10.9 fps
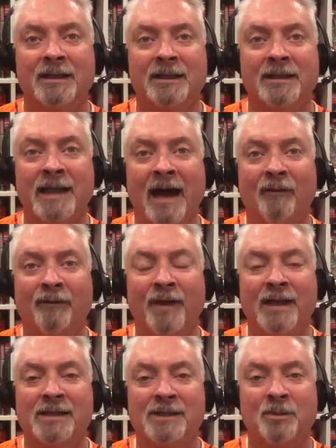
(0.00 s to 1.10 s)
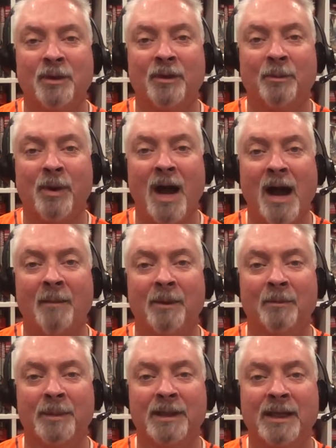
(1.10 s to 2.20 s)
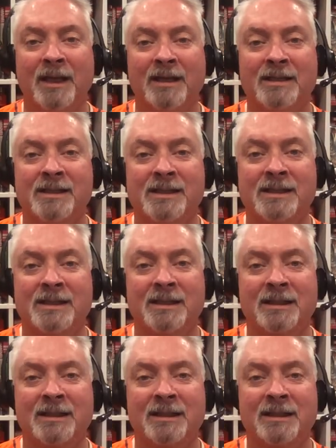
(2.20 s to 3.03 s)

now faced with a problem because